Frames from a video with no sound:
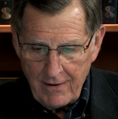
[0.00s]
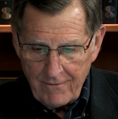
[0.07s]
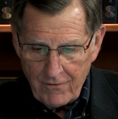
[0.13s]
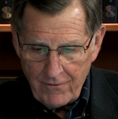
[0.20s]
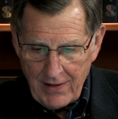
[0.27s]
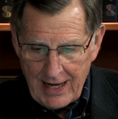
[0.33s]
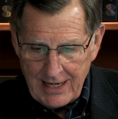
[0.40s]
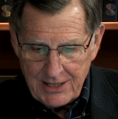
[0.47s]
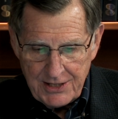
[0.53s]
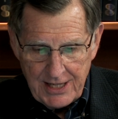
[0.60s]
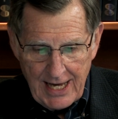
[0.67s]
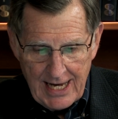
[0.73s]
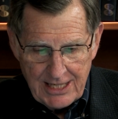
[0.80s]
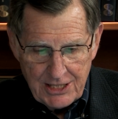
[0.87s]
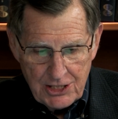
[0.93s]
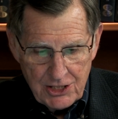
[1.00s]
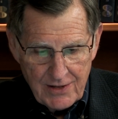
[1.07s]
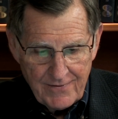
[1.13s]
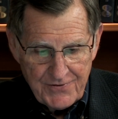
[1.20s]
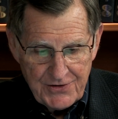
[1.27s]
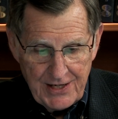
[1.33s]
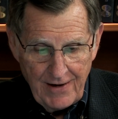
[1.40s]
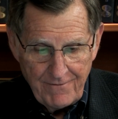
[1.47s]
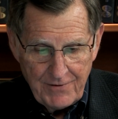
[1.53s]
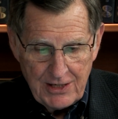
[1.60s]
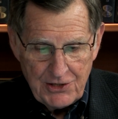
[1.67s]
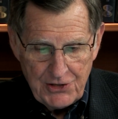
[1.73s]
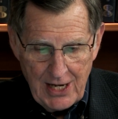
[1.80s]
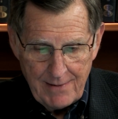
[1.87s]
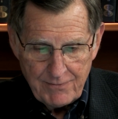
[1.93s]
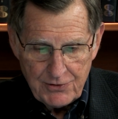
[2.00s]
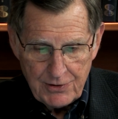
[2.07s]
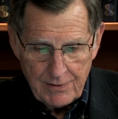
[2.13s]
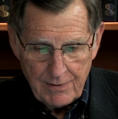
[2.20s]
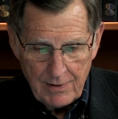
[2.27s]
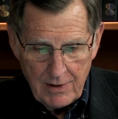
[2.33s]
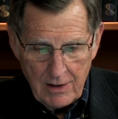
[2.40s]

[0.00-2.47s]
for that is the essence of self deception.